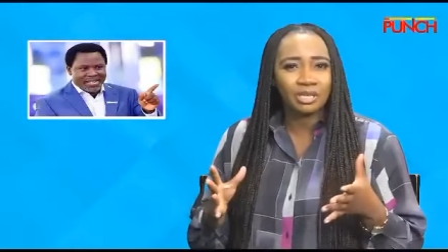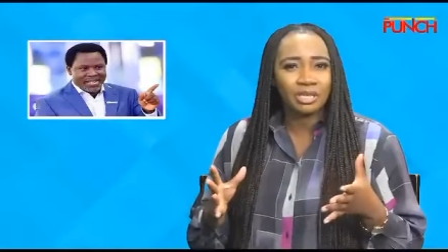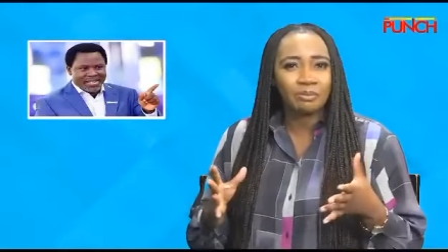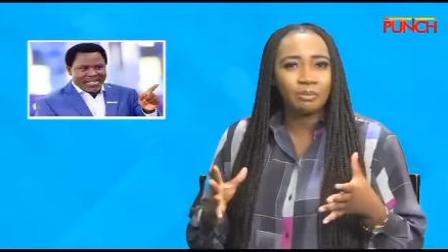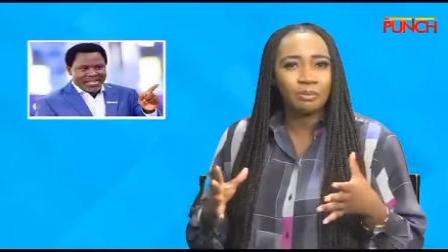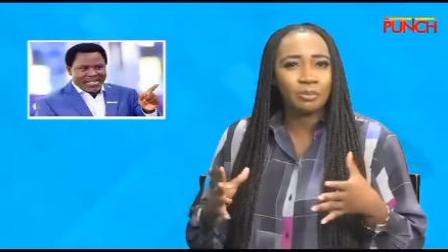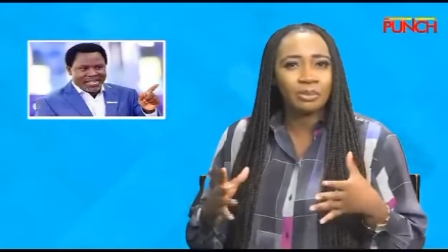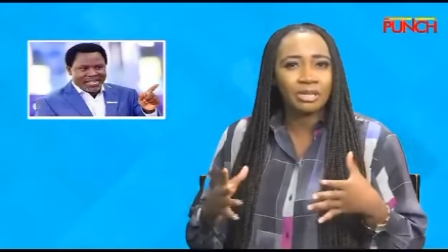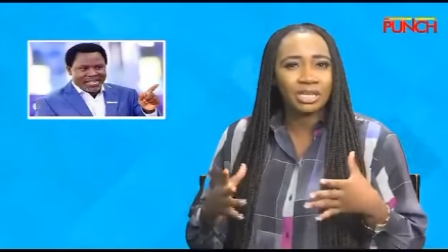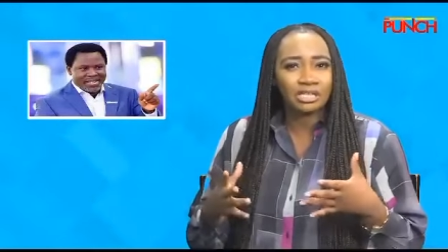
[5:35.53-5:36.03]

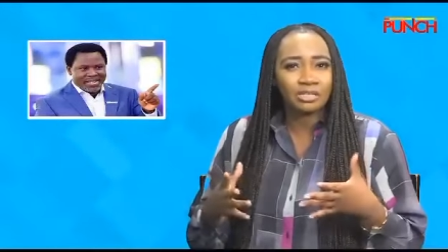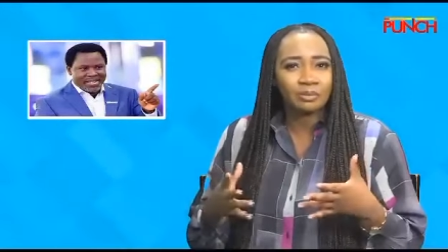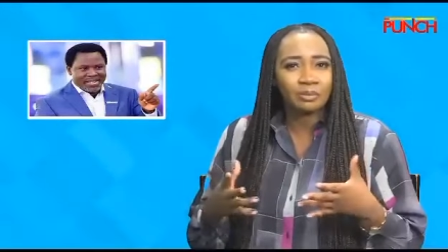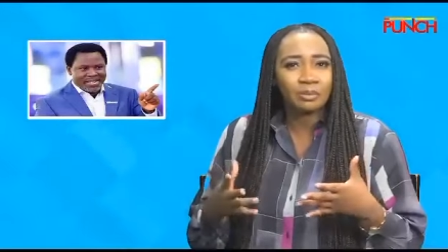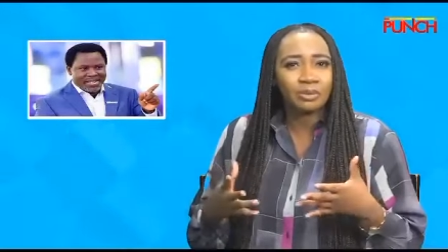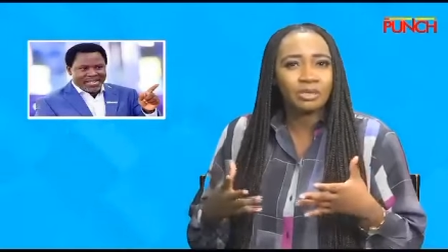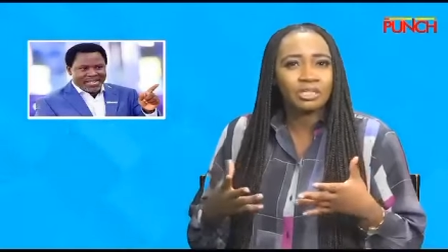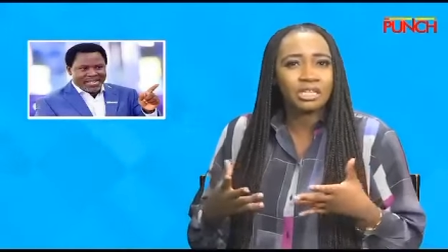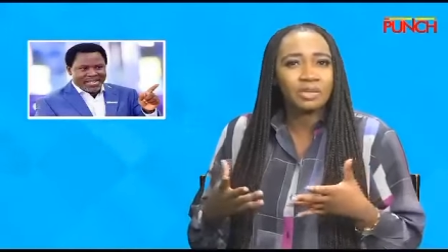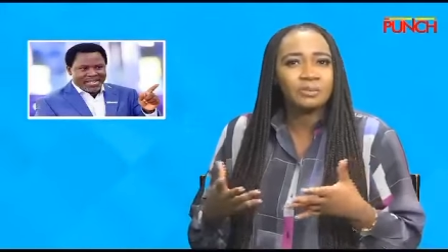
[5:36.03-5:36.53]
people place
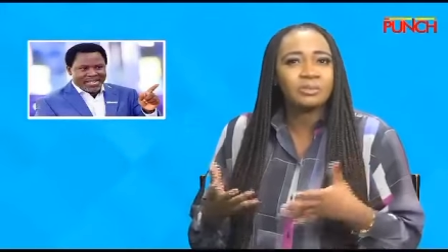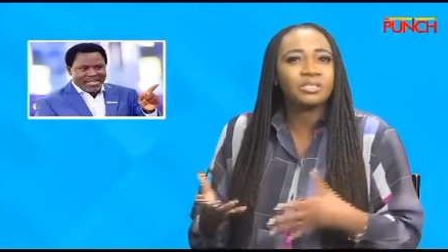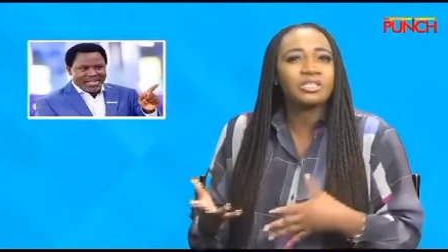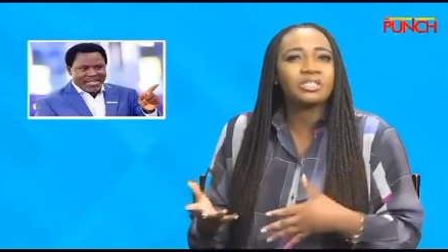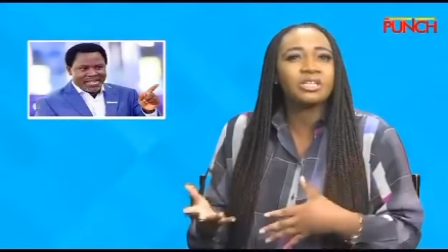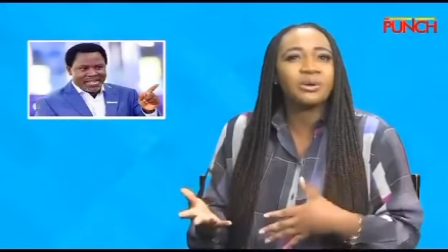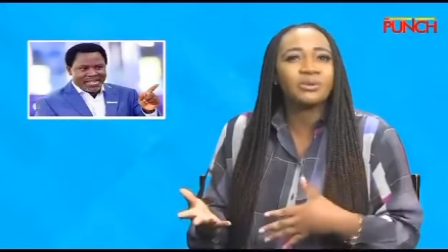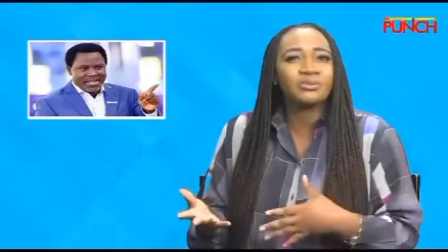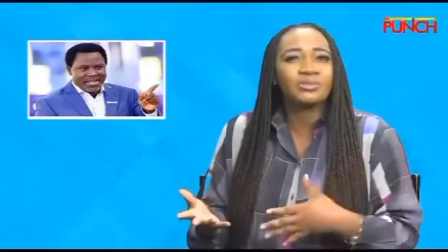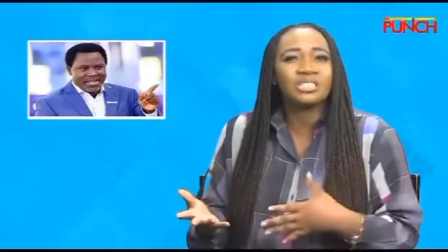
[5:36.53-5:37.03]
upon
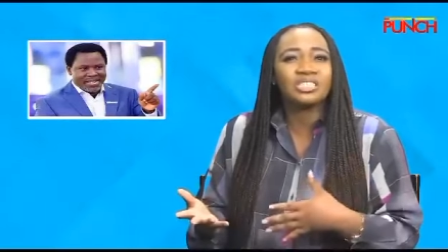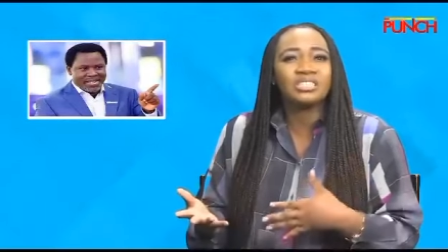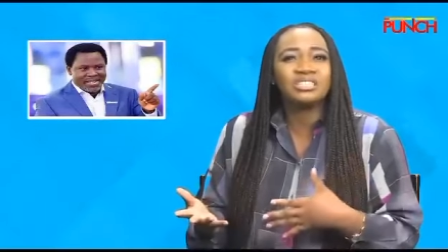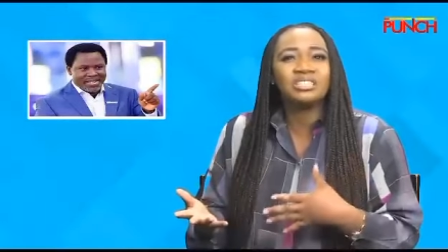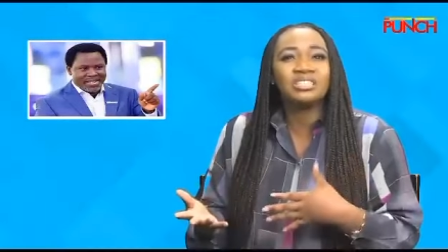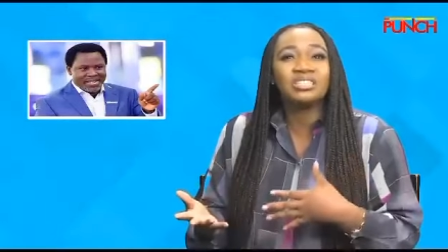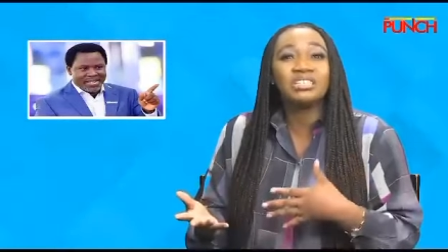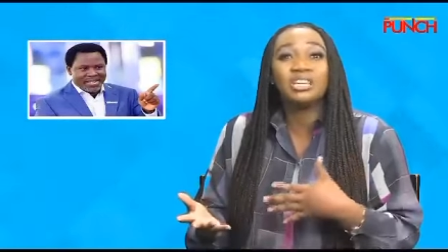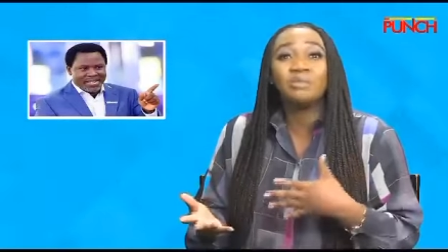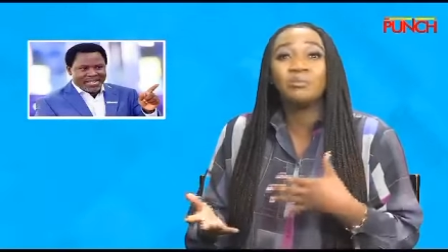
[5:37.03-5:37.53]
themselves in
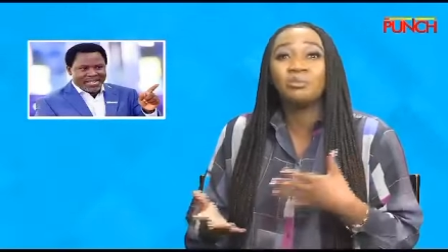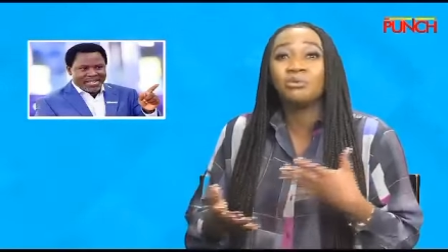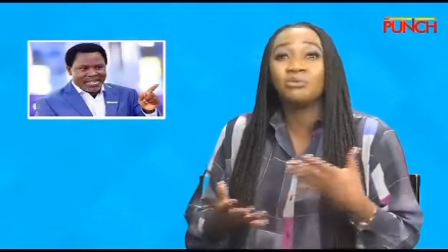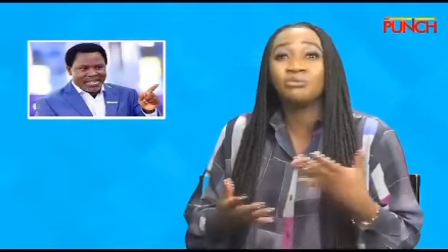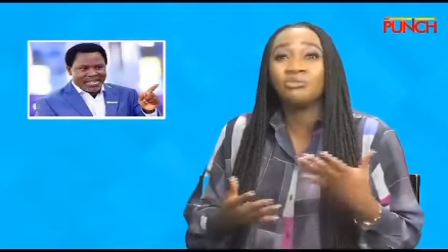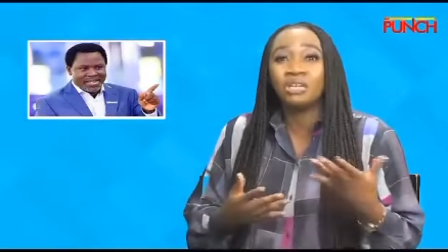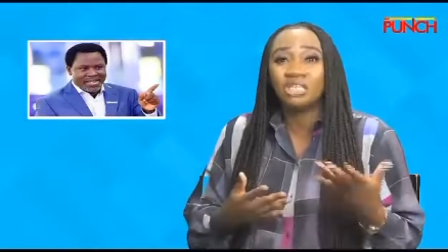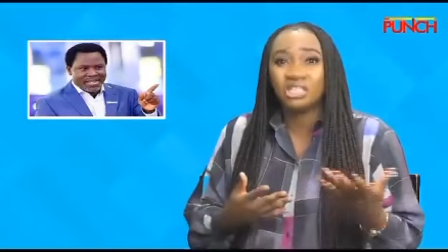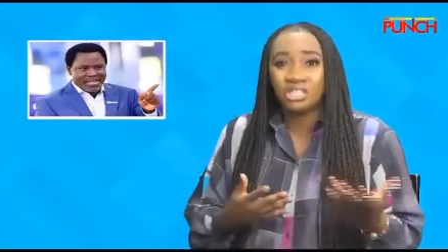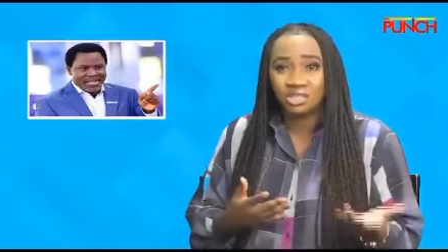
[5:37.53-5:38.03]
the name of
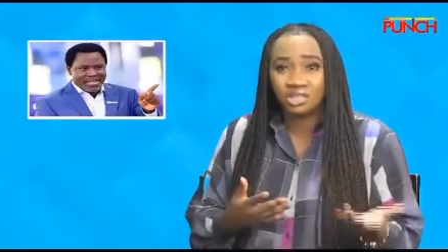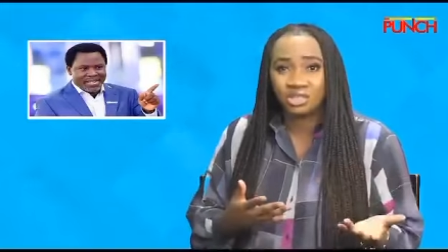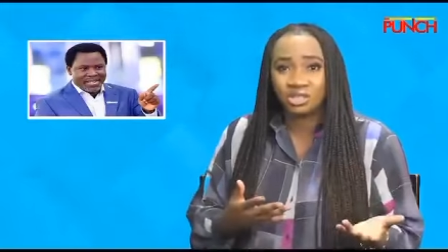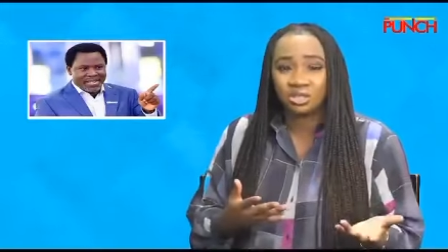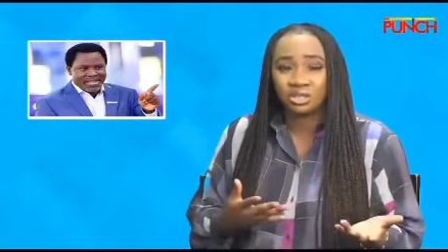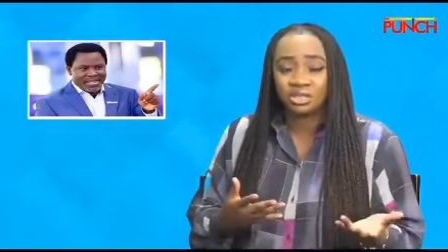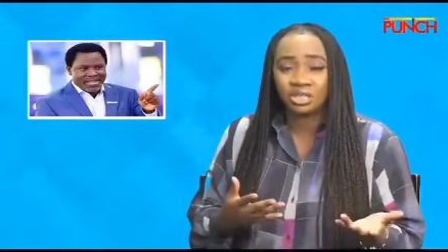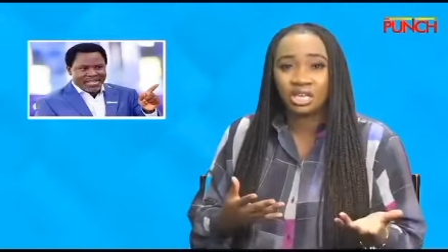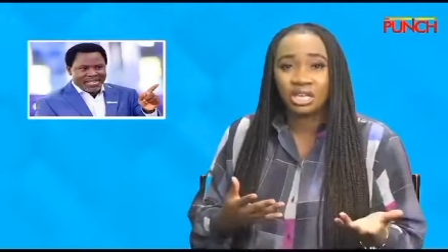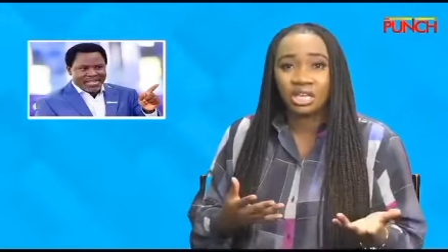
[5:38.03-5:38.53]

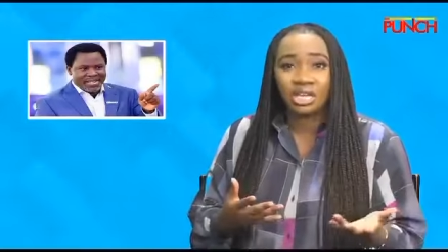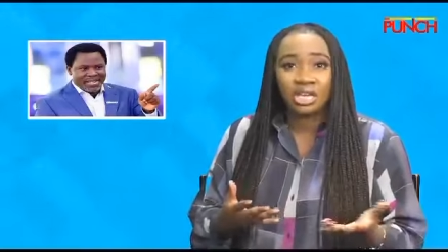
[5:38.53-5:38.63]
religion.